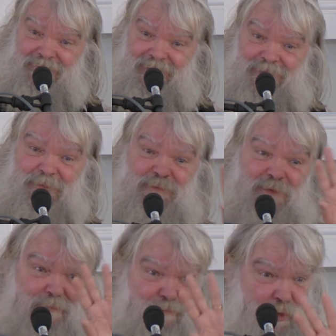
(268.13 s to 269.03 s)
Ye must be
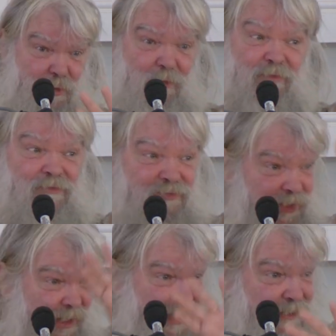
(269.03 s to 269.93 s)
born
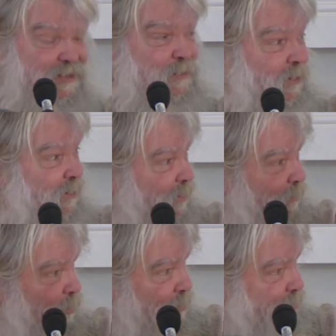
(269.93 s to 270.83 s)
free of spirit
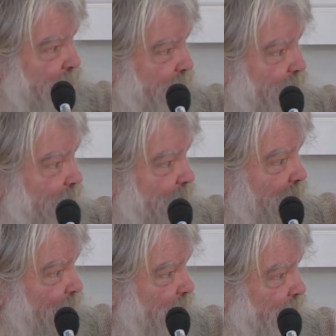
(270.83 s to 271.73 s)
and water. It's a very
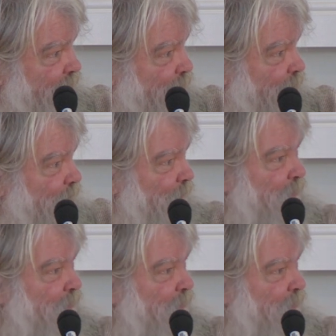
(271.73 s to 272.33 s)
different thing from what...